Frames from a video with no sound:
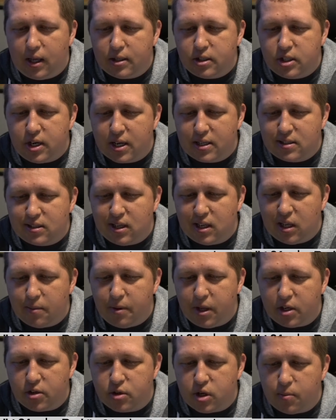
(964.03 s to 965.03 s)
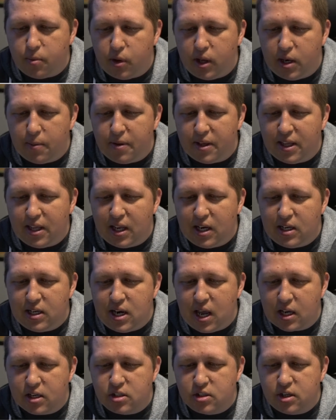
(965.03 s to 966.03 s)
Chances he could be in AAA to
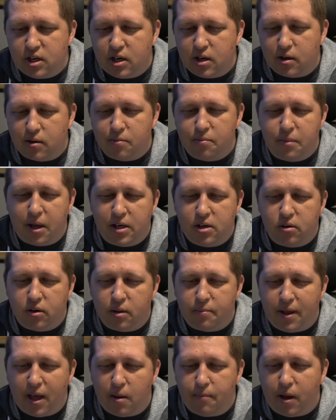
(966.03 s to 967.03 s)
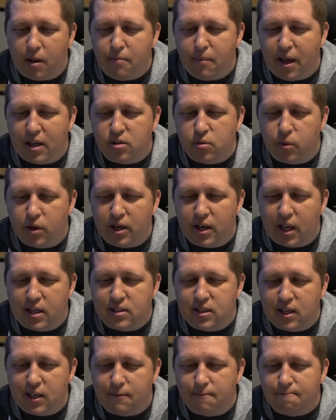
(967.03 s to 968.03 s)
begin next year, Major League bound by May
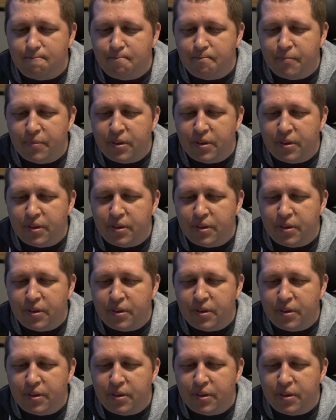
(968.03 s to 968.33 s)
2019.